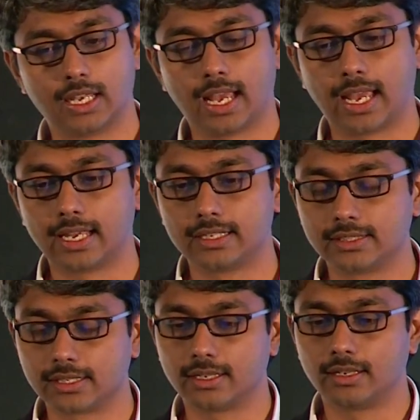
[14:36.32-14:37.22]

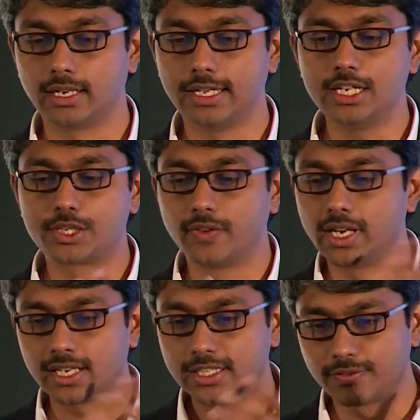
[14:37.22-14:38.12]
And each
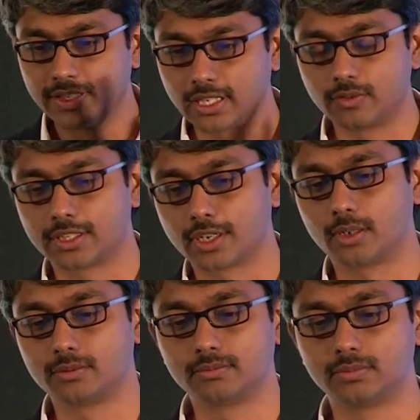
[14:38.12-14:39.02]
villa is fitted with
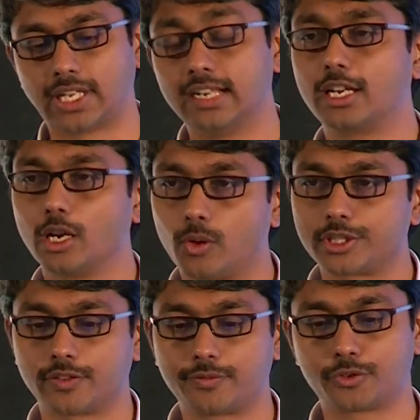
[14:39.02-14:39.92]
around 10
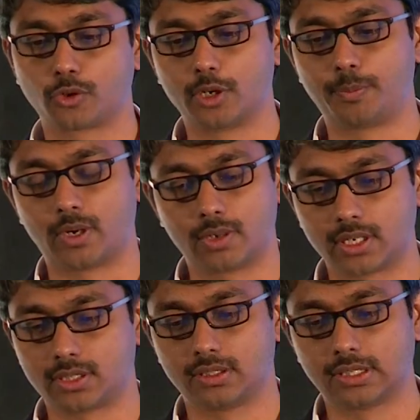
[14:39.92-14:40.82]
kilowatts of solar
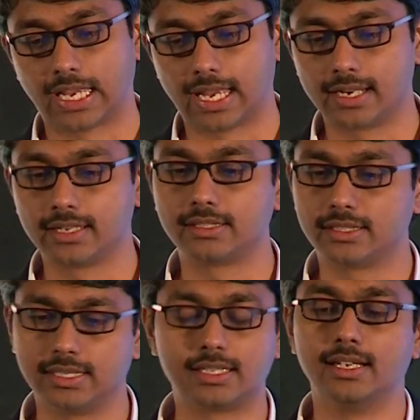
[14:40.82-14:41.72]
power,
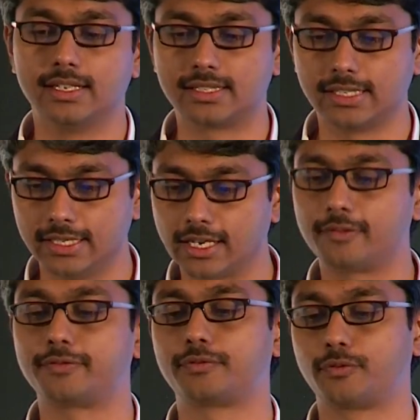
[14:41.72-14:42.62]
and it's
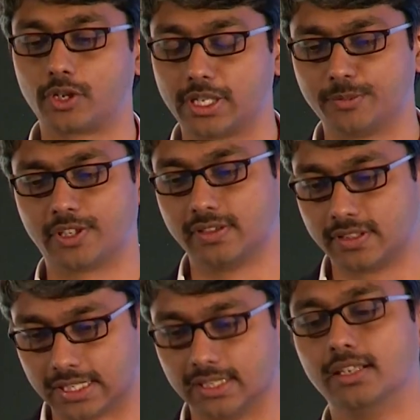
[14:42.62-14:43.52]
enough for
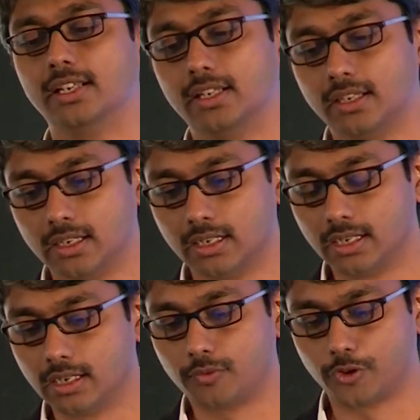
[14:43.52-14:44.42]
themselves and
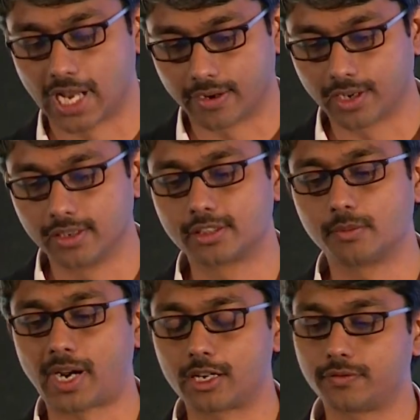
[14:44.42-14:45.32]
for the agriculture
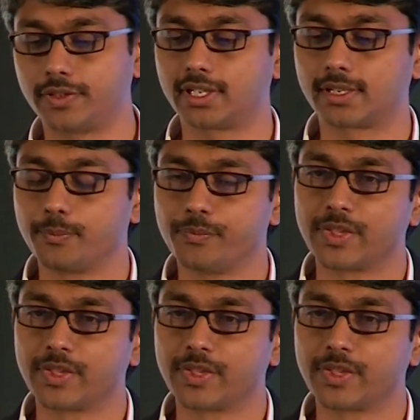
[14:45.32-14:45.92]
part of it.